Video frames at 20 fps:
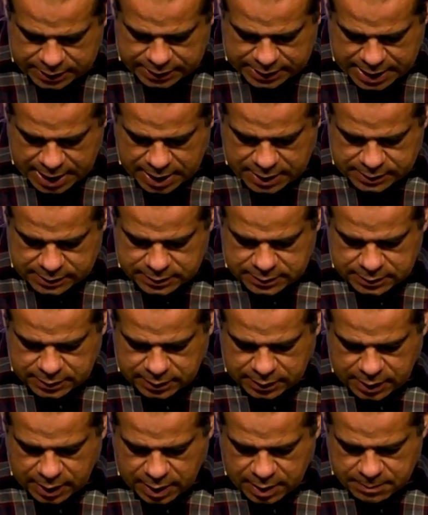yet
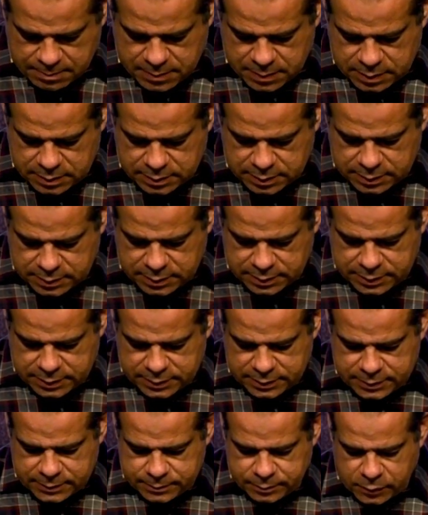come.
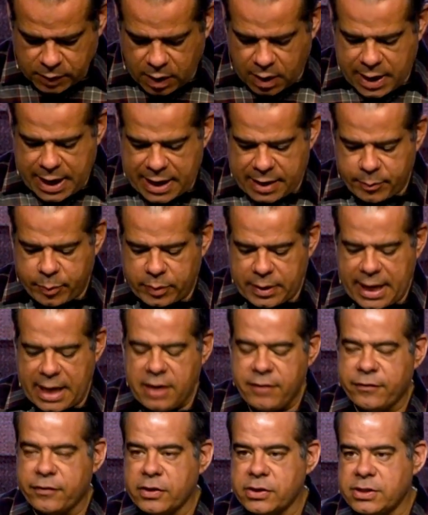God had a
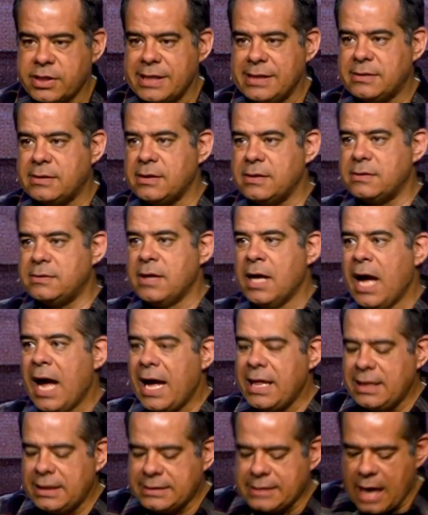plan for Jesus,
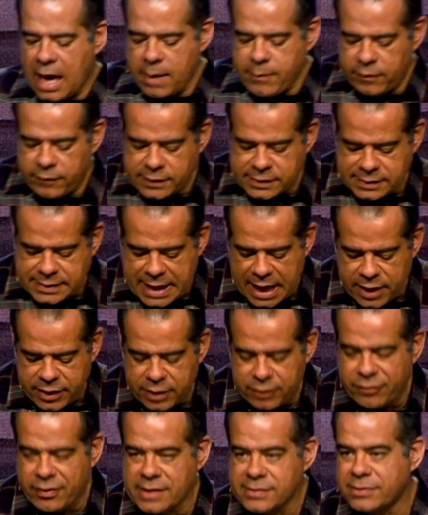and the time of his death
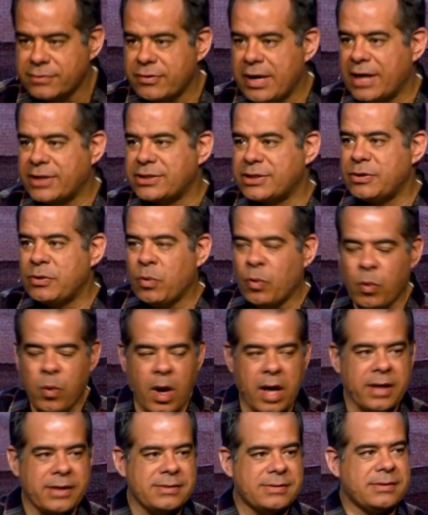and resurrection
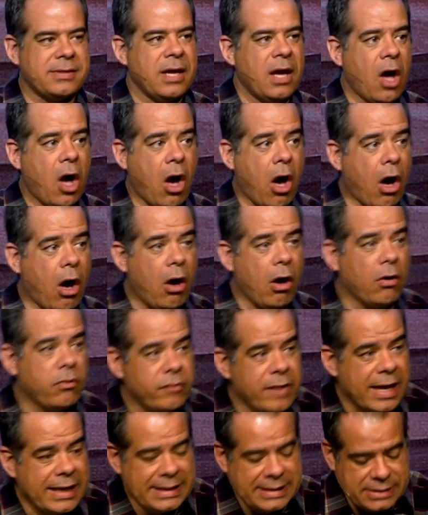was
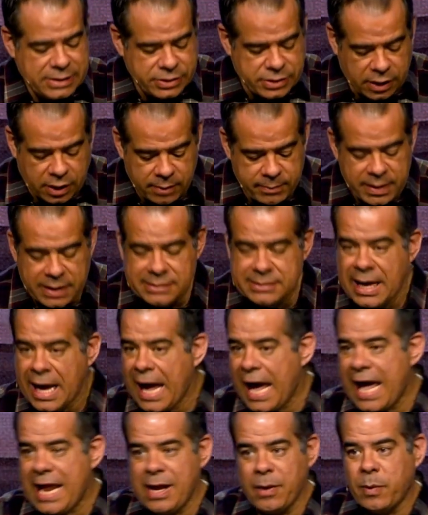already determined,
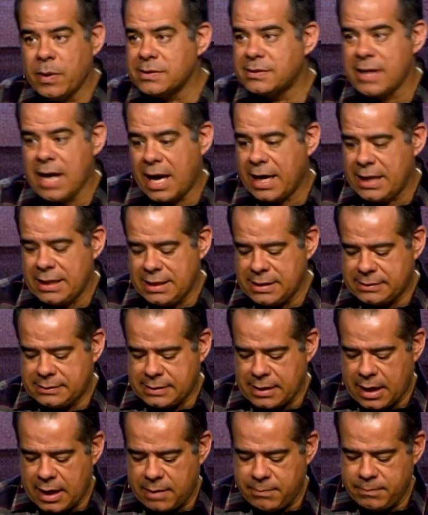and it was not at this
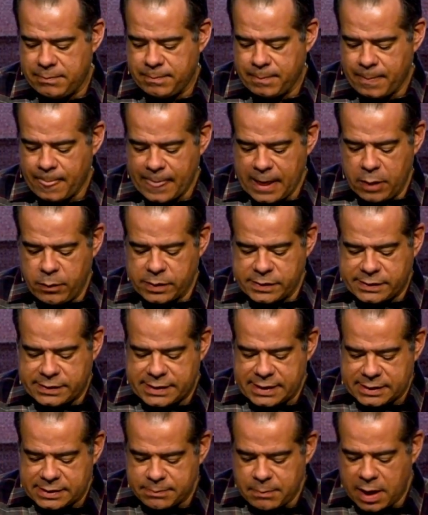time. It was
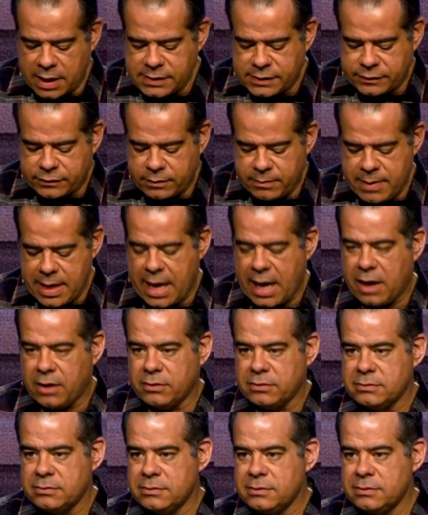six months from now.